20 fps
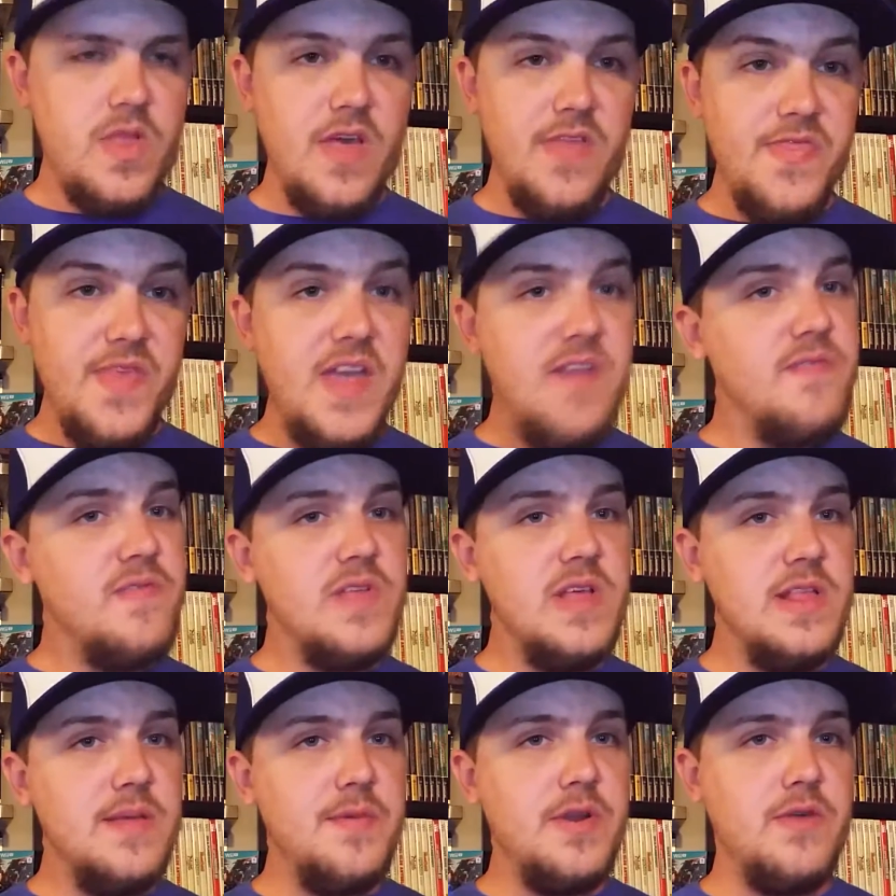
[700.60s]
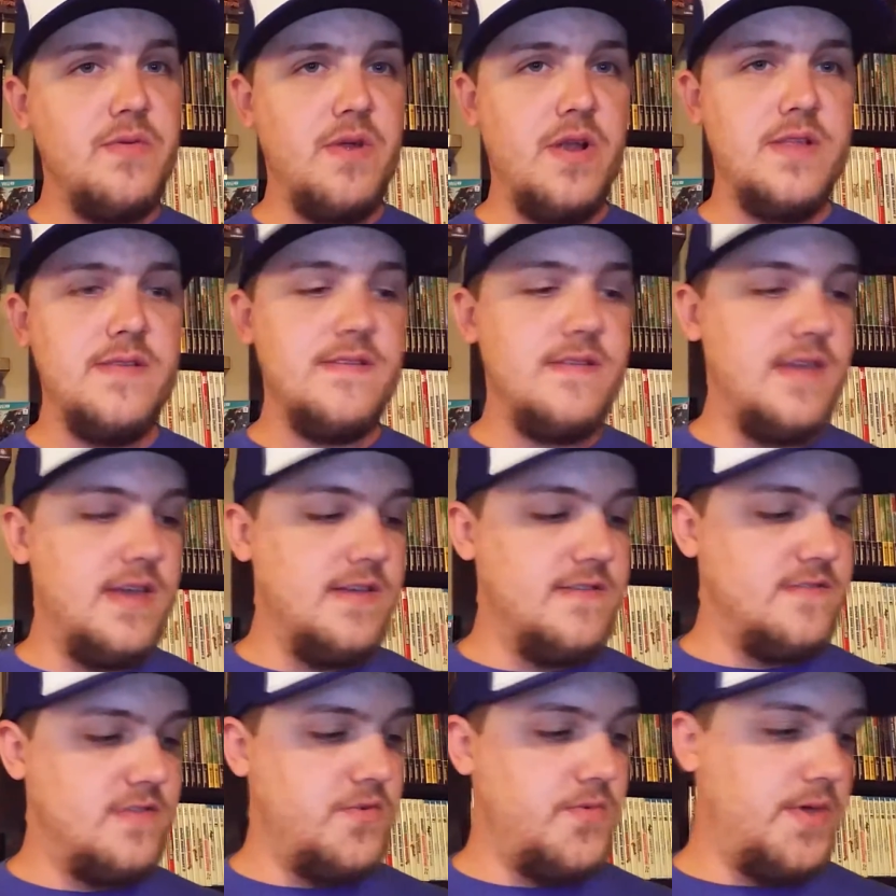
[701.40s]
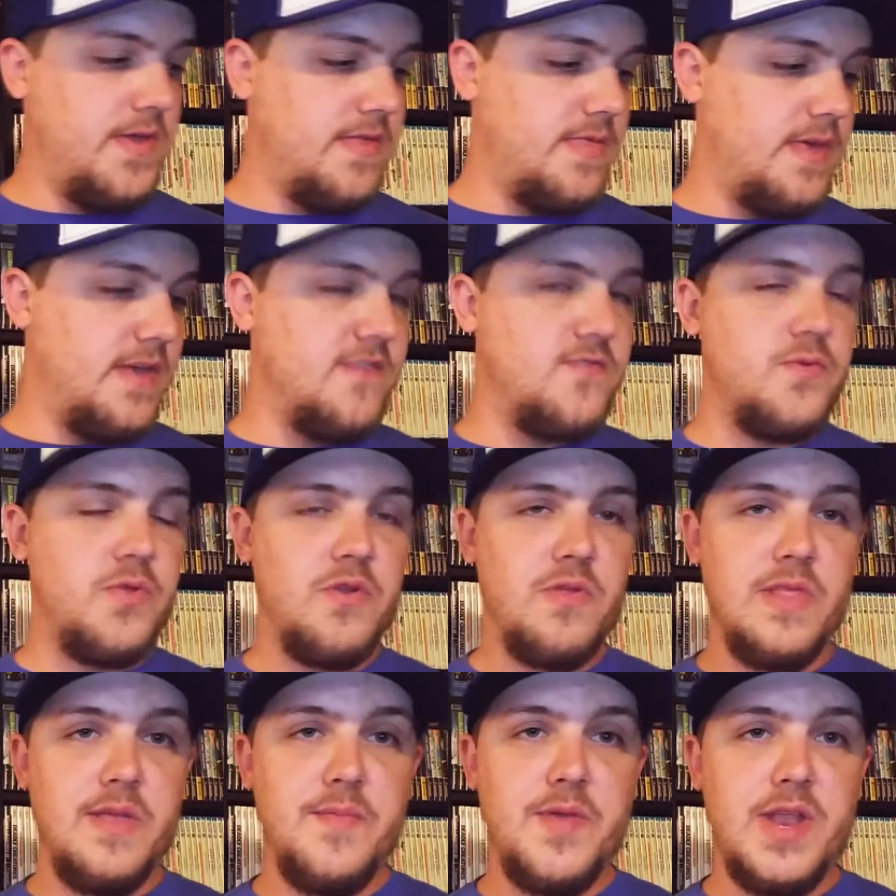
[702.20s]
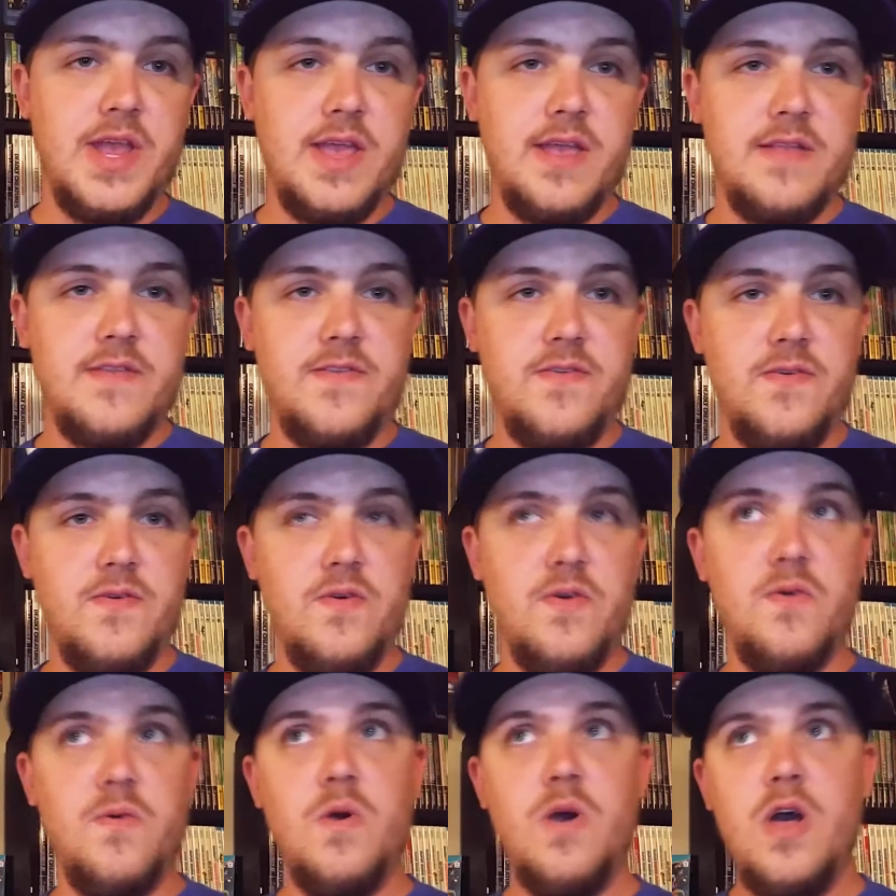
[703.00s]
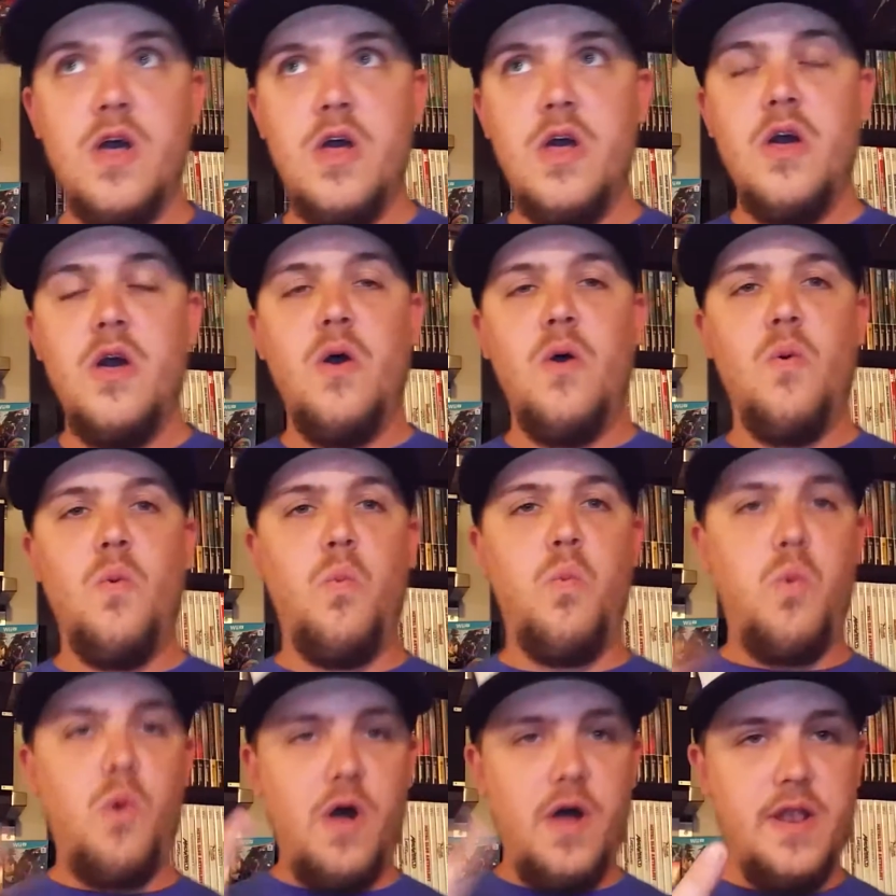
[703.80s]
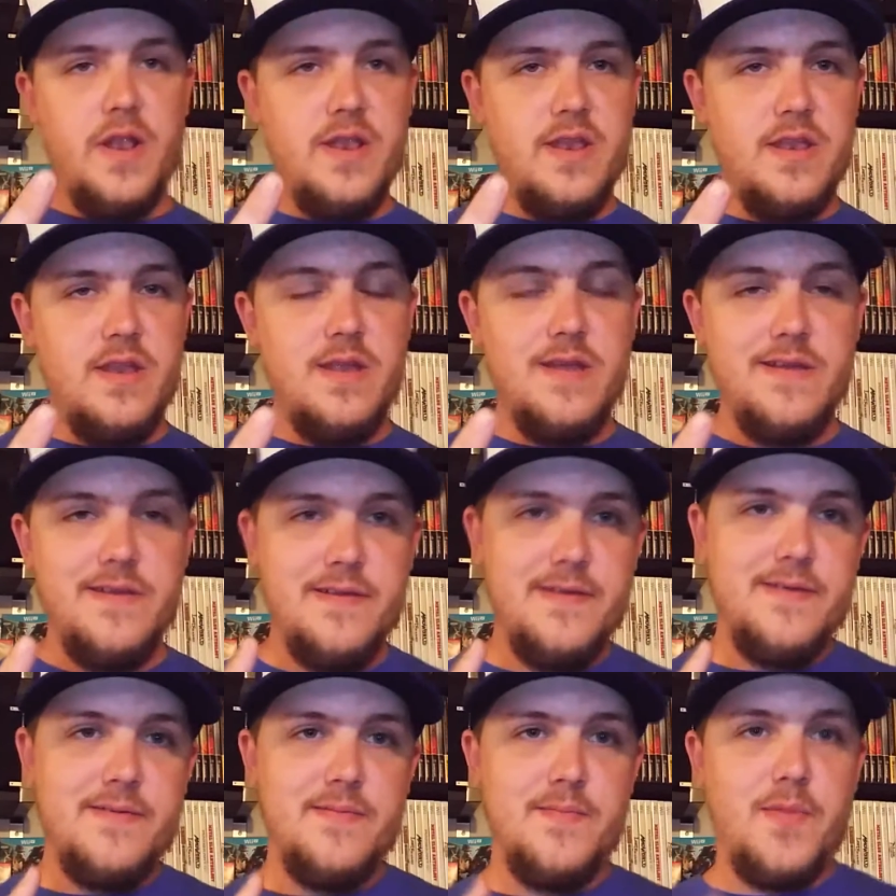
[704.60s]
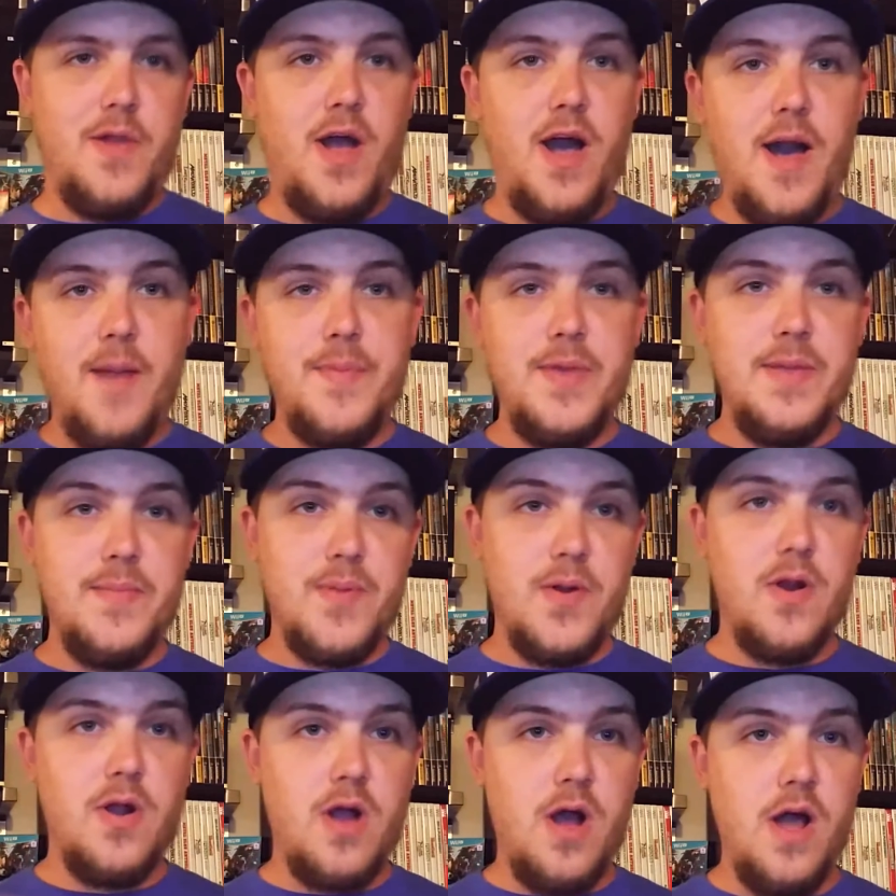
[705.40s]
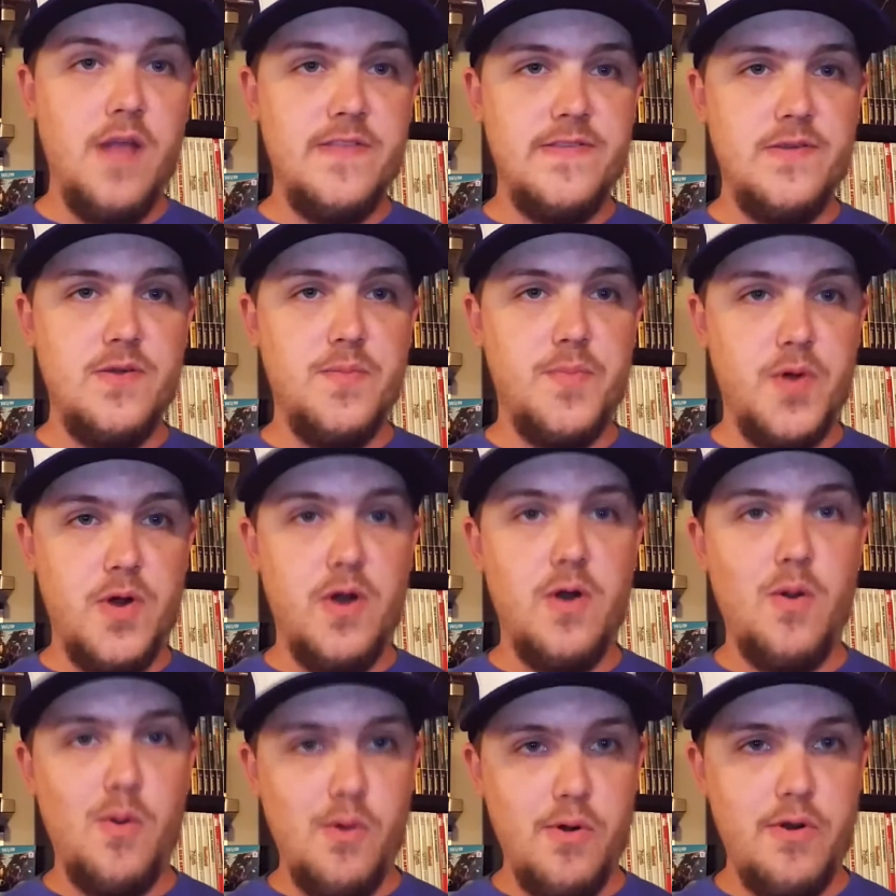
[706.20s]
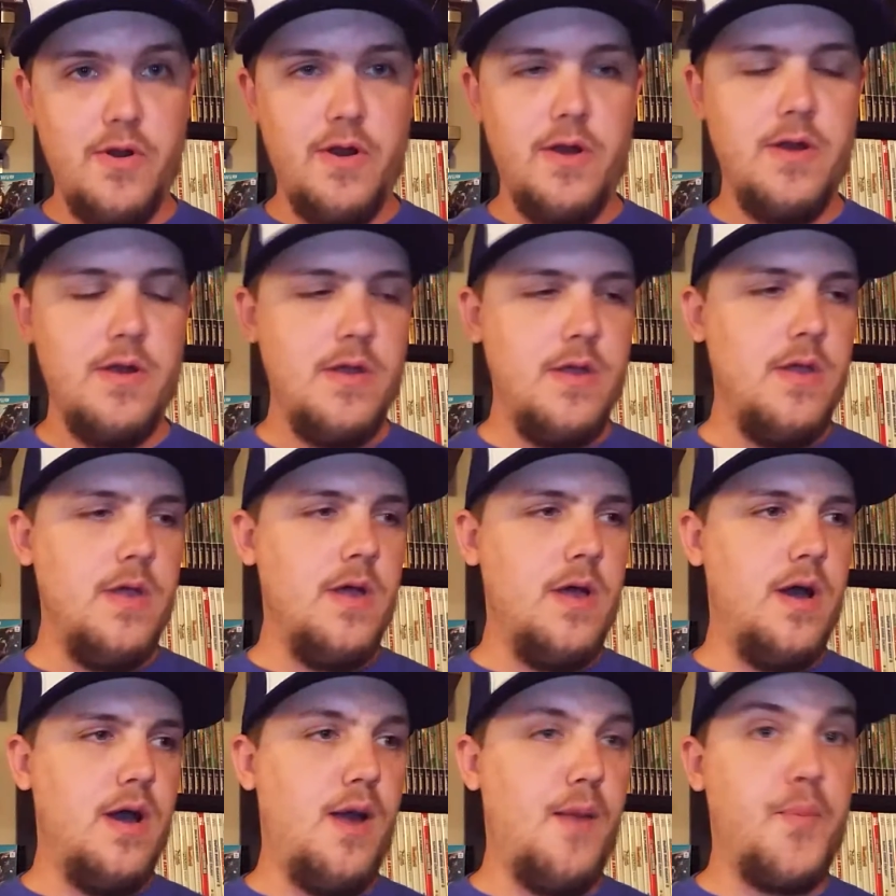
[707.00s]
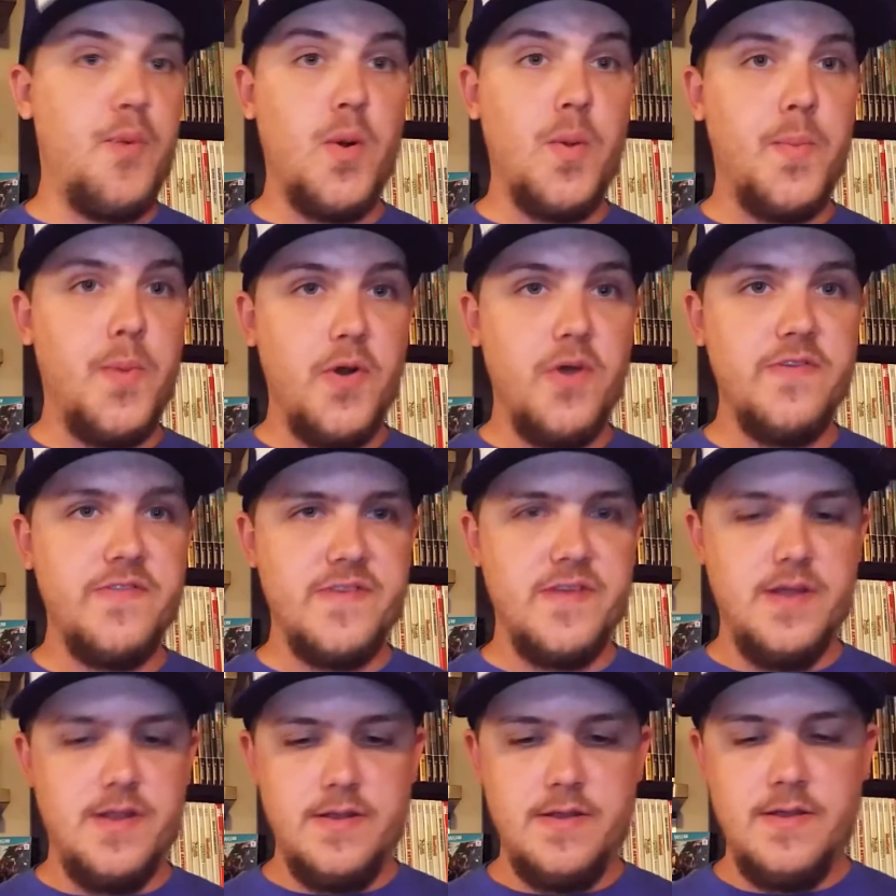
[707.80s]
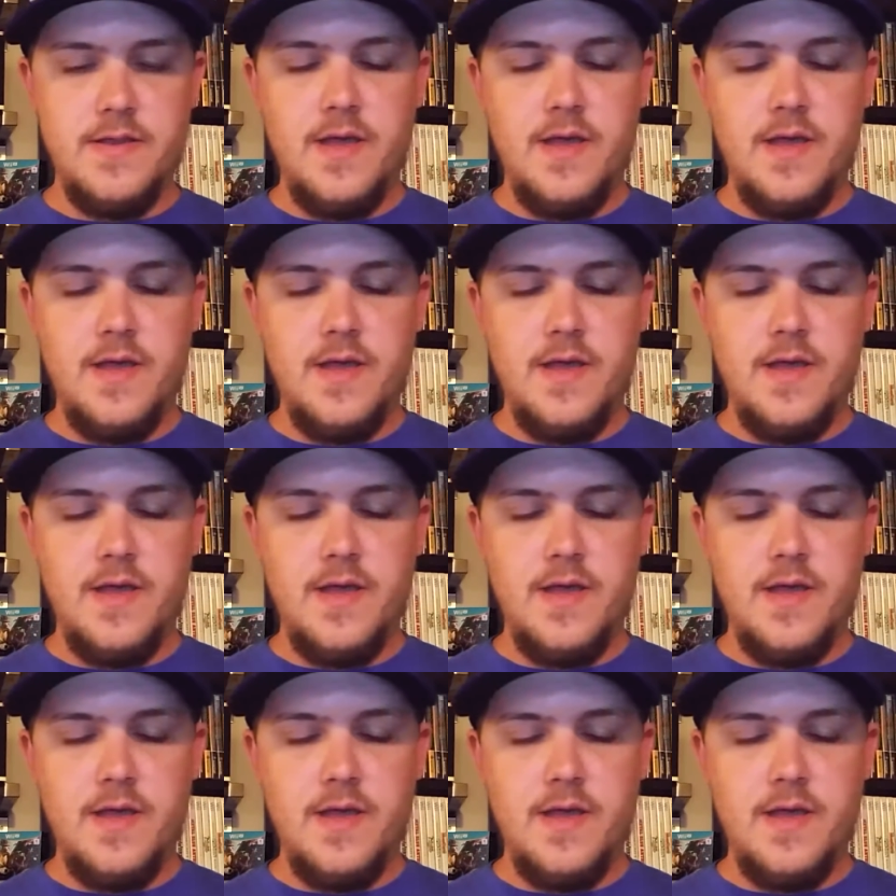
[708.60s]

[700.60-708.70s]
Thankfully, Limited Run is doing things where they're limiting to one copy per console per order, per person.